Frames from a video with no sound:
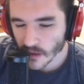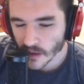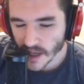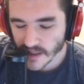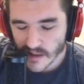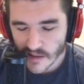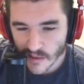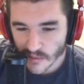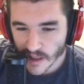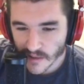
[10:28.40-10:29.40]
I need to slow
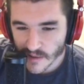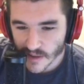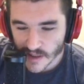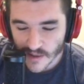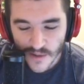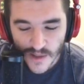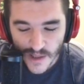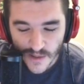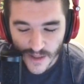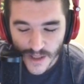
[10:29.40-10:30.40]
him down so he doesn't do the
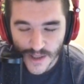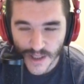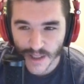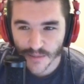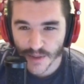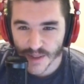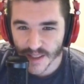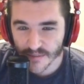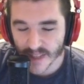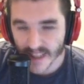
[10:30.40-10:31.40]
enrage combos
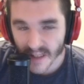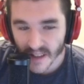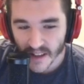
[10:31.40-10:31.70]
on me.